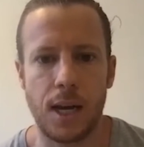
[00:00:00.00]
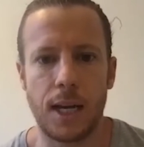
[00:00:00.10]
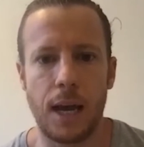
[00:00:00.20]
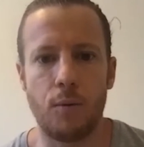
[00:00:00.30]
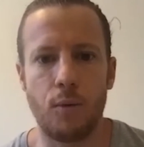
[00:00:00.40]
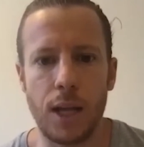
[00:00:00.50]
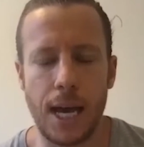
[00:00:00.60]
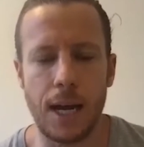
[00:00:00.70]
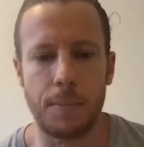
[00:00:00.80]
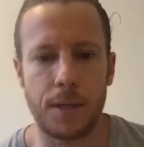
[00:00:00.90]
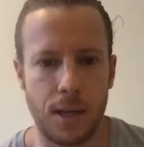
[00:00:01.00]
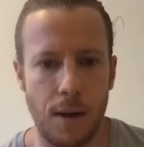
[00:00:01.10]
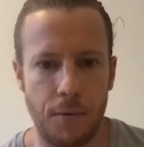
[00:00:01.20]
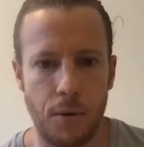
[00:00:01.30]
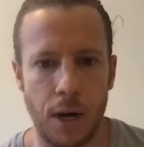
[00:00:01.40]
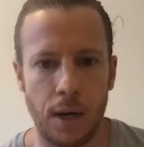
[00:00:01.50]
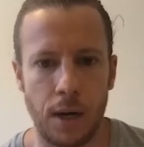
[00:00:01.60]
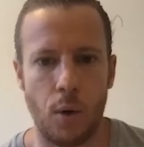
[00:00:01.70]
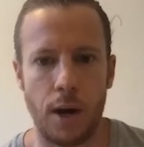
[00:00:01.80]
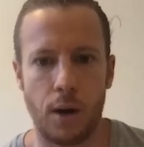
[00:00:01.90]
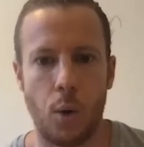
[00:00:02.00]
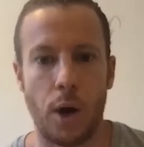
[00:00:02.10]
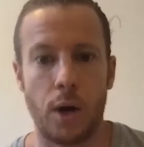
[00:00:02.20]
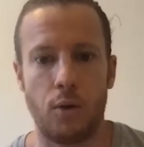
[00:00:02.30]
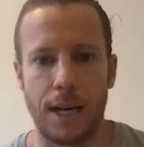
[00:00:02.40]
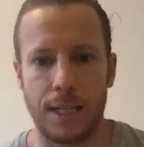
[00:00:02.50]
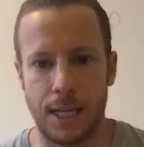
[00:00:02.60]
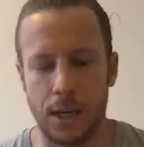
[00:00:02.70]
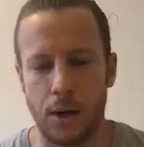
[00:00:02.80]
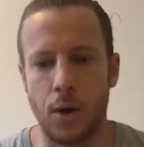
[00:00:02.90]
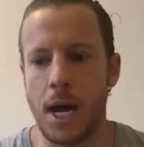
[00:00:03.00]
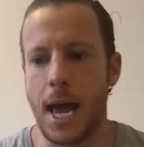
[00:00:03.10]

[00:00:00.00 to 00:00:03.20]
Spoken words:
can really end up suffering quite a great deal.